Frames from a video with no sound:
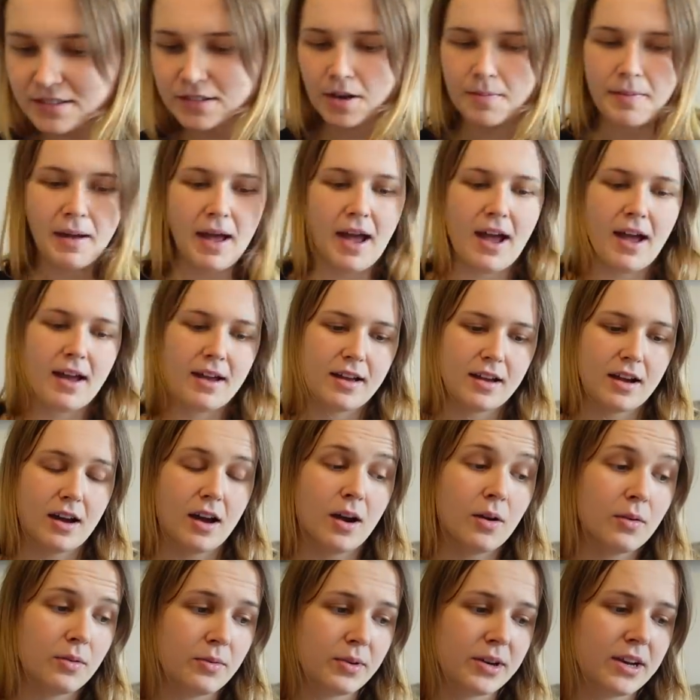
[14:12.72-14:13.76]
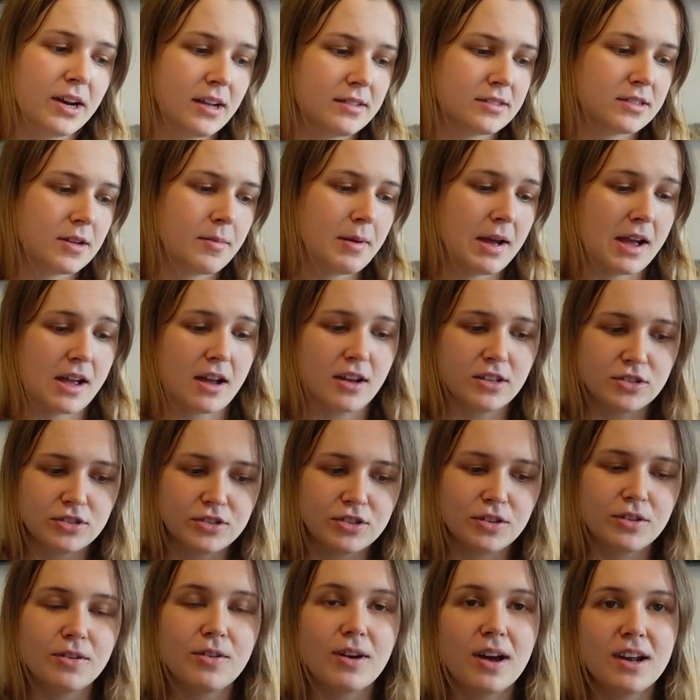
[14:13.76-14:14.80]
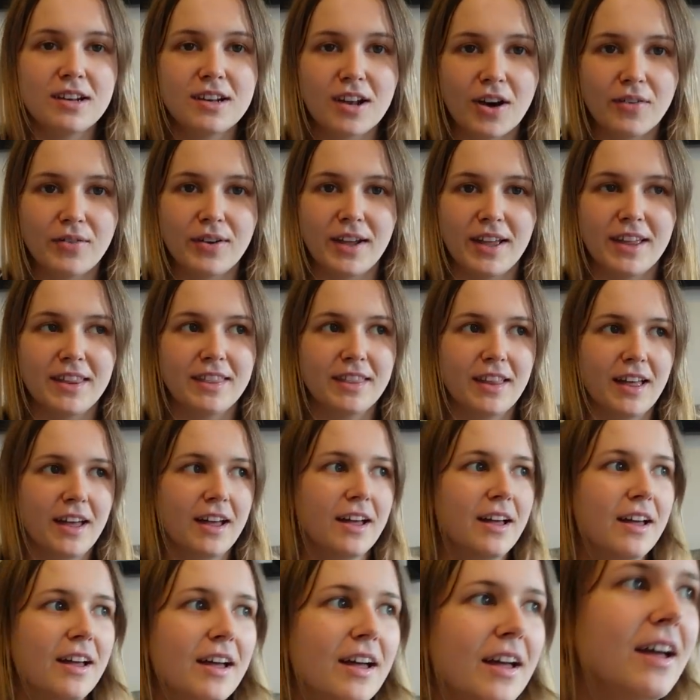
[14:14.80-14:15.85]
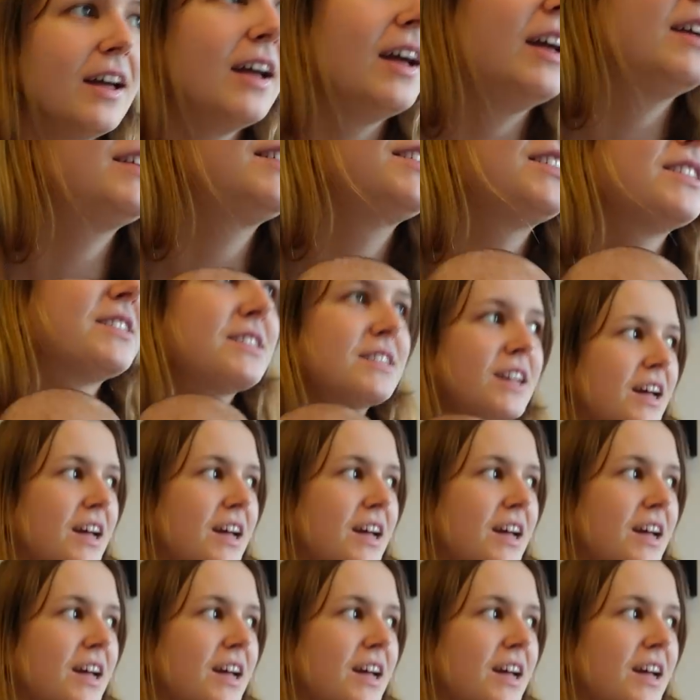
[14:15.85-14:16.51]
to go back. I would like to go back. I do love it in there. It's just